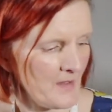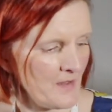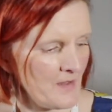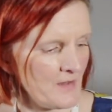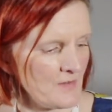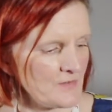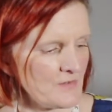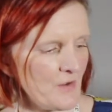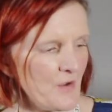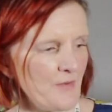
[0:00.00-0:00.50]

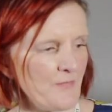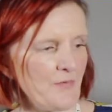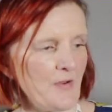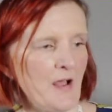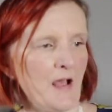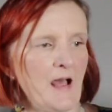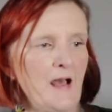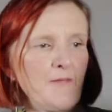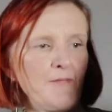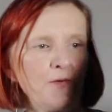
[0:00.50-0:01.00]
So I
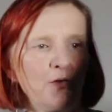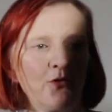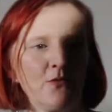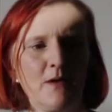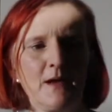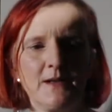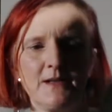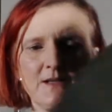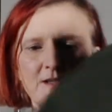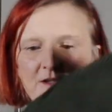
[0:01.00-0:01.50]
have
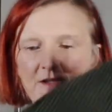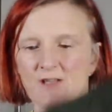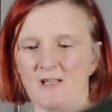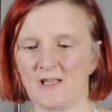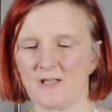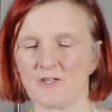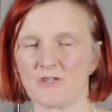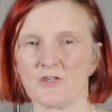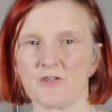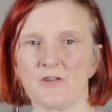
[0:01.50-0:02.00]
already
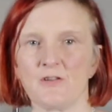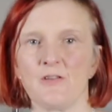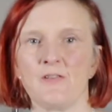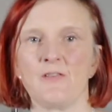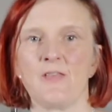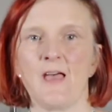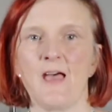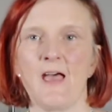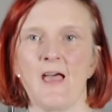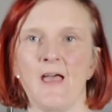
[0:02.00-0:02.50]
stitched
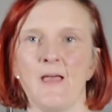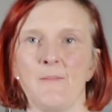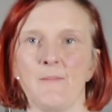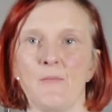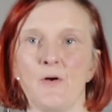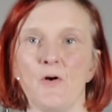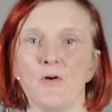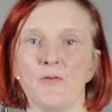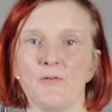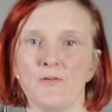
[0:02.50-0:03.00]
the hem
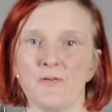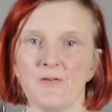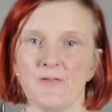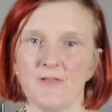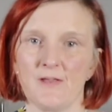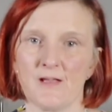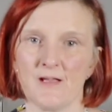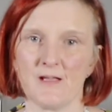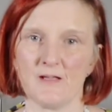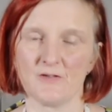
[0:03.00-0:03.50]
on
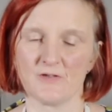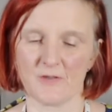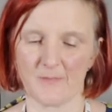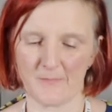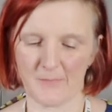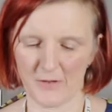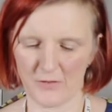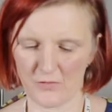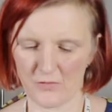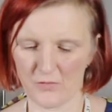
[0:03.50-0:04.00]
the
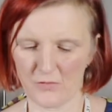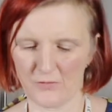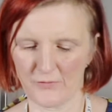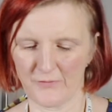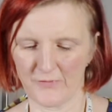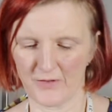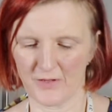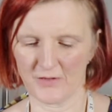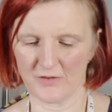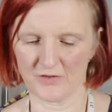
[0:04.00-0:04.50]
jumbo cord
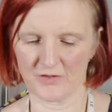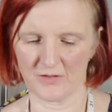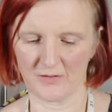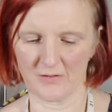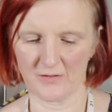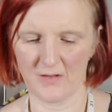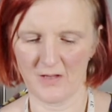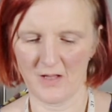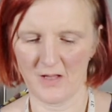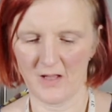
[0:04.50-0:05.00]

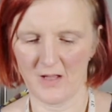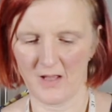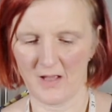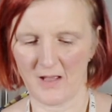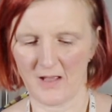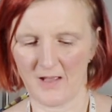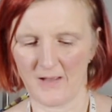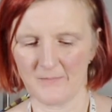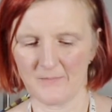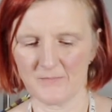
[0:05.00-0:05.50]
version,
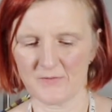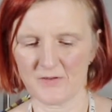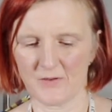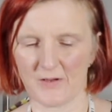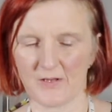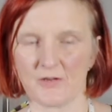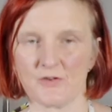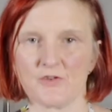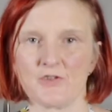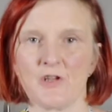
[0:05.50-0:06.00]
so I
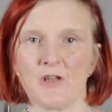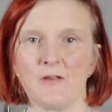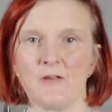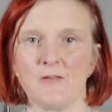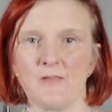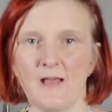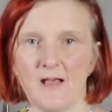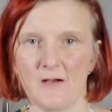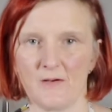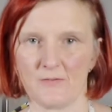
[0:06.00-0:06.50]
can show you
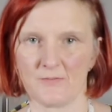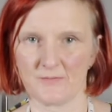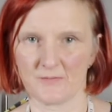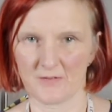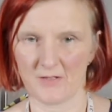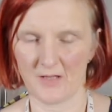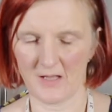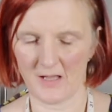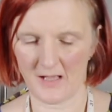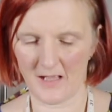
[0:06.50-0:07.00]

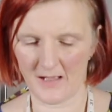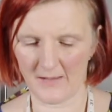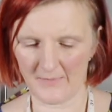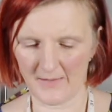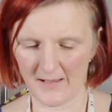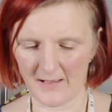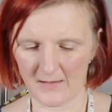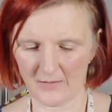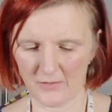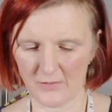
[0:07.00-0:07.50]
how
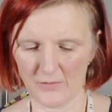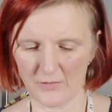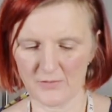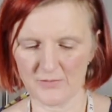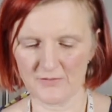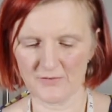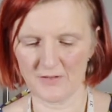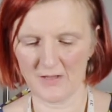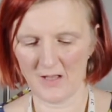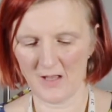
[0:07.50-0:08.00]
that
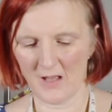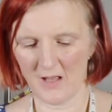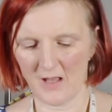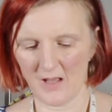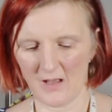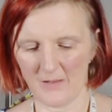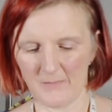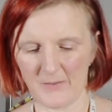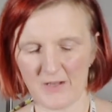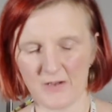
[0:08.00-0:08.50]
looks.
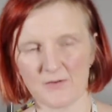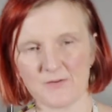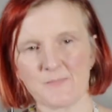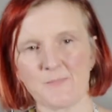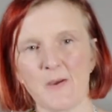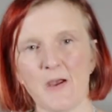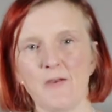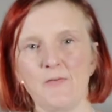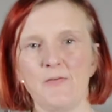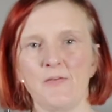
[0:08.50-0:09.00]
And because
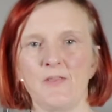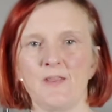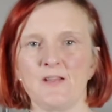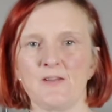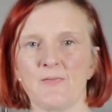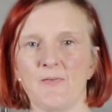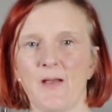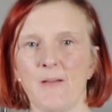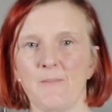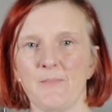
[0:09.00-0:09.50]
both of these
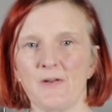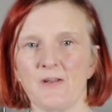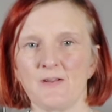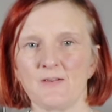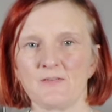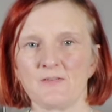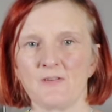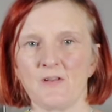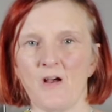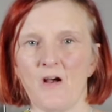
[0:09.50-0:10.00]

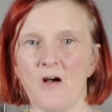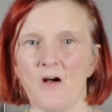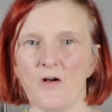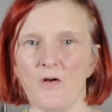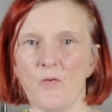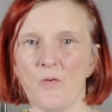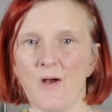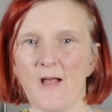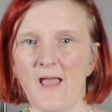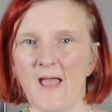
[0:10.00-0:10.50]
fabrics are
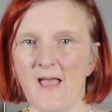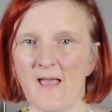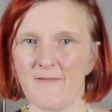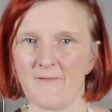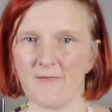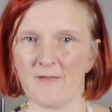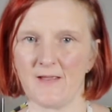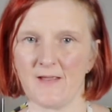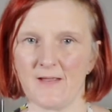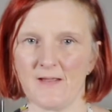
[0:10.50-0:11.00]
quite
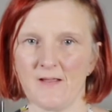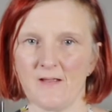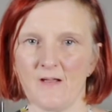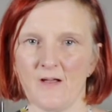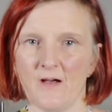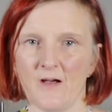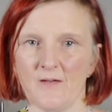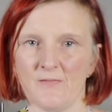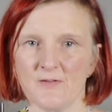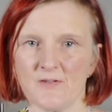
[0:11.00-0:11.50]
heavy,
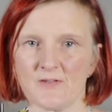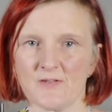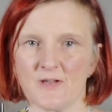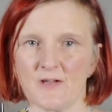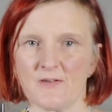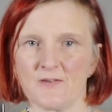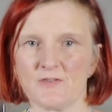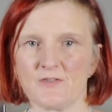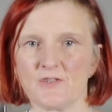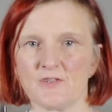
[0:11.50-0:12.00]
I've
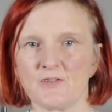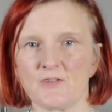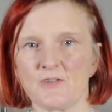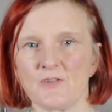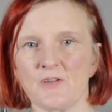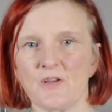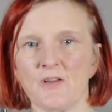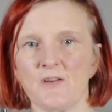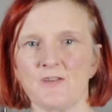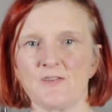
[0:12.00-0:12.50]
decided just to
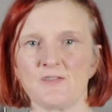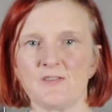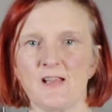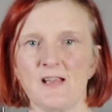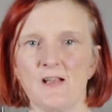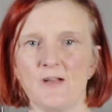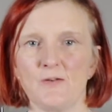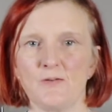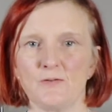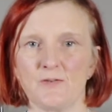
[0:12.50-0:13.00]
turn a
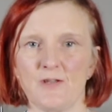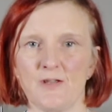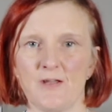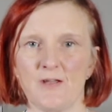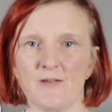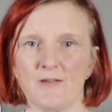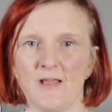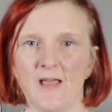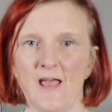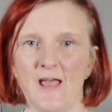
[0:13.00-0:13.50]
single
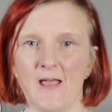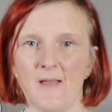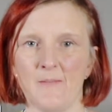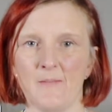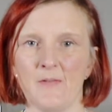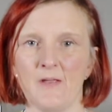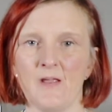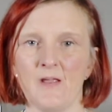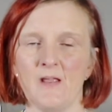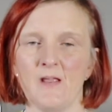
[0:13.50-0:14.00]
turned hem.
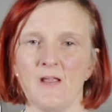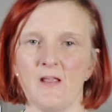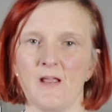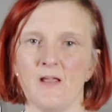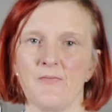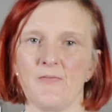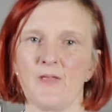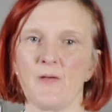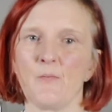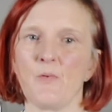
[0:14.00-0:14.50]

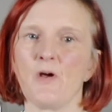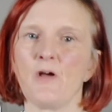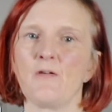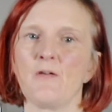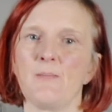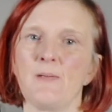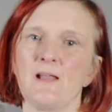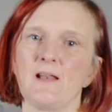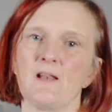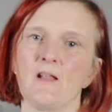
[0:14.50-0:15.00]
If they were
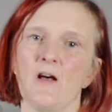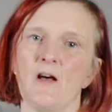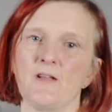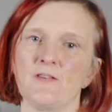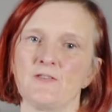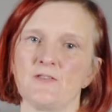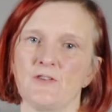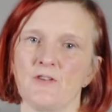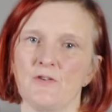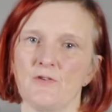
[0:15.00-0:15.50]
a bit
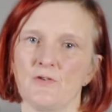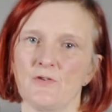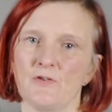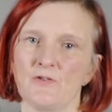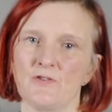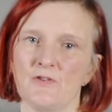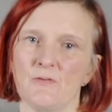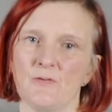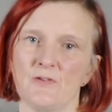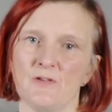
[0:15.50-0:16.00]
lighter you could
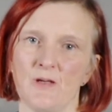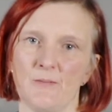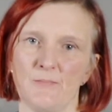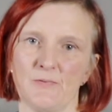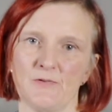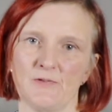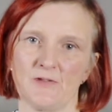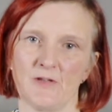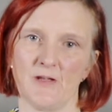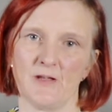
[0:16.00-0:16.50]
do a
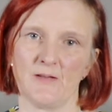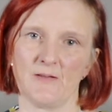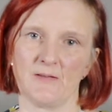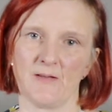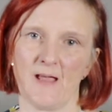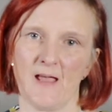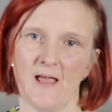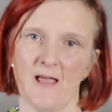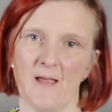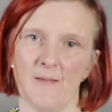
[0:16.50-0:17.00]
double turned
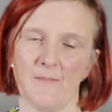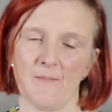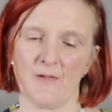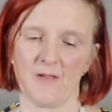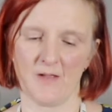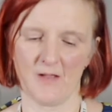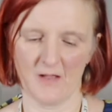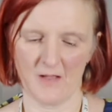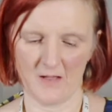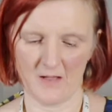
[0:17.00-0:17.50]
hem,
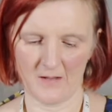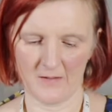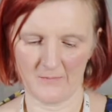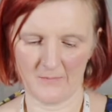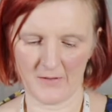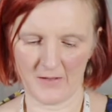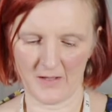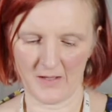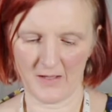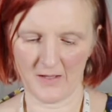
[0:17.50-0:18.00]

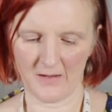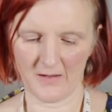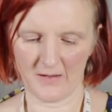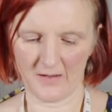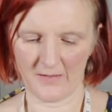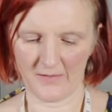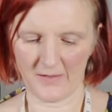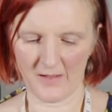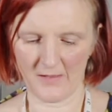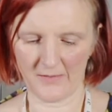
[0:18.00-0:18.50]
but
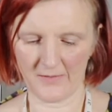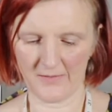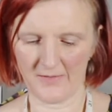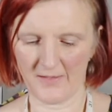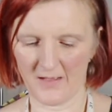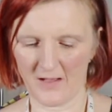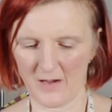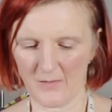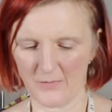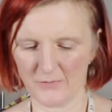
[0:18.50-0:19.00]
the other
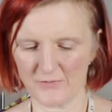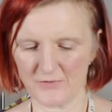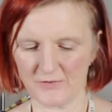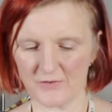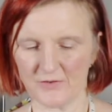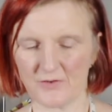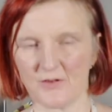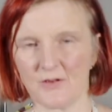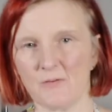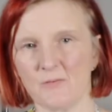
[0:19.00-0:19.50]
thing I wanted
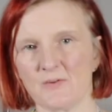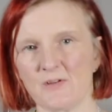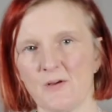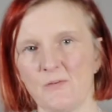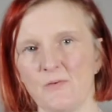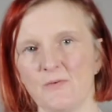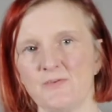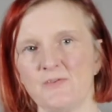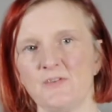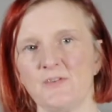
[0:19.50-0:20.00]
to do was I
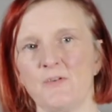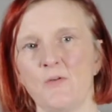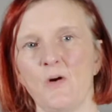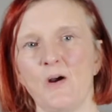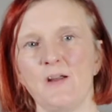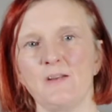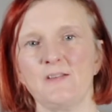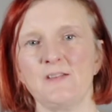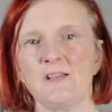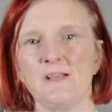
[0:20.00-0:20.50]
wanted
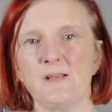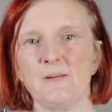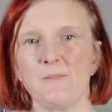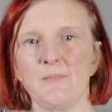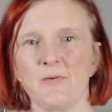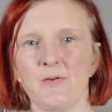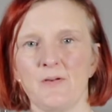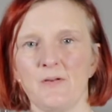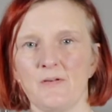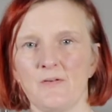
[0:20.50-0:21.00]
quite a deep
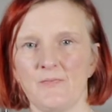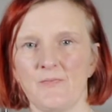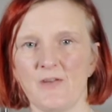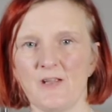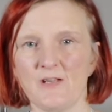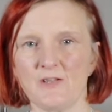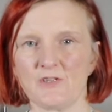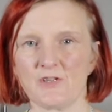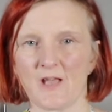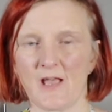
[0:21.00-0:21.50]

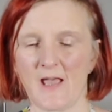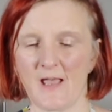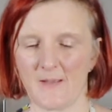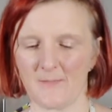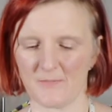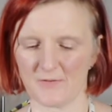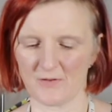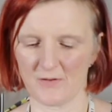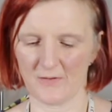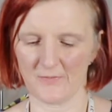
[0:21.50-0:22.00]
feature
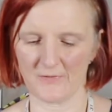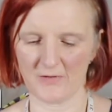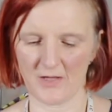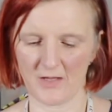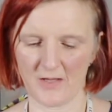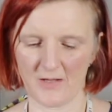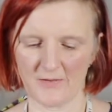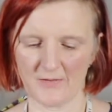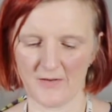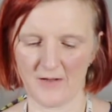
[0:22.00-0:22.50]
hem, so I've
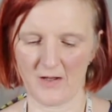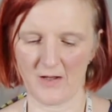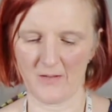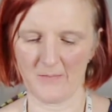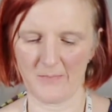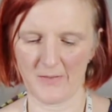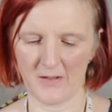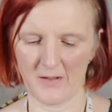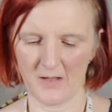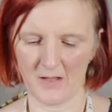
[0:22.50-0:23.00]
turned
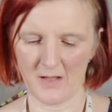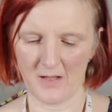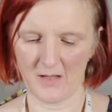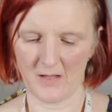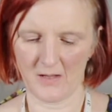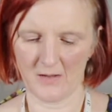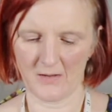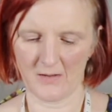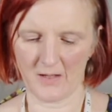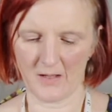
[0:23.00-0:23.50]
up
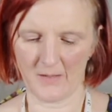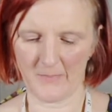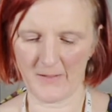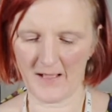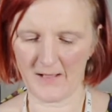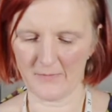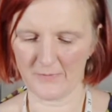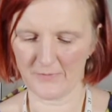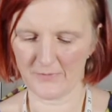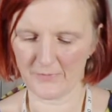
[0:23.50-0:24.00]

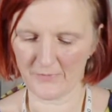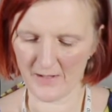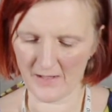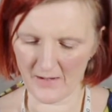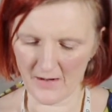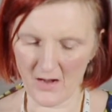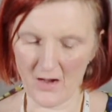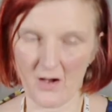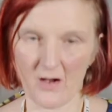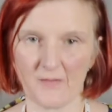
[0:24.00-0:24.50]
about
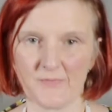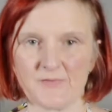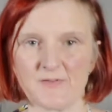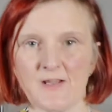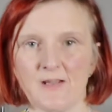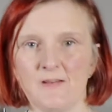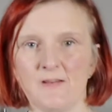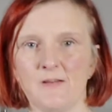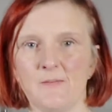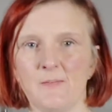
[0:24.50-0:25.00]
3.5
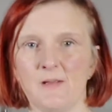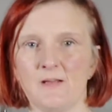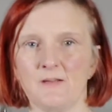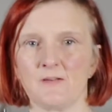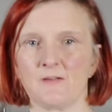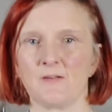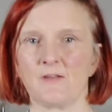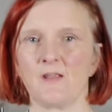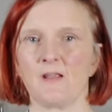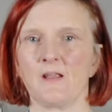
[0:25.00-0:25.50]

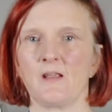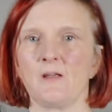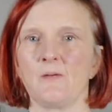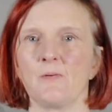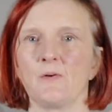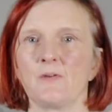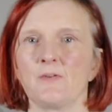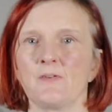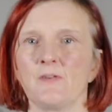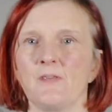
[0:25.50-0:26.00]
centimetres I think it
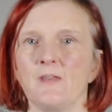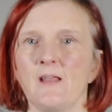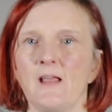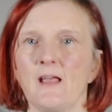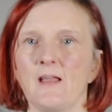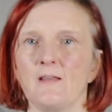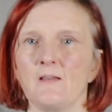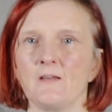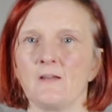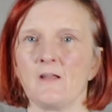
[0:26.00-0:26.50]
was in the
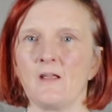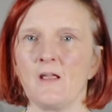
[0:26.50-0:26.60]
end.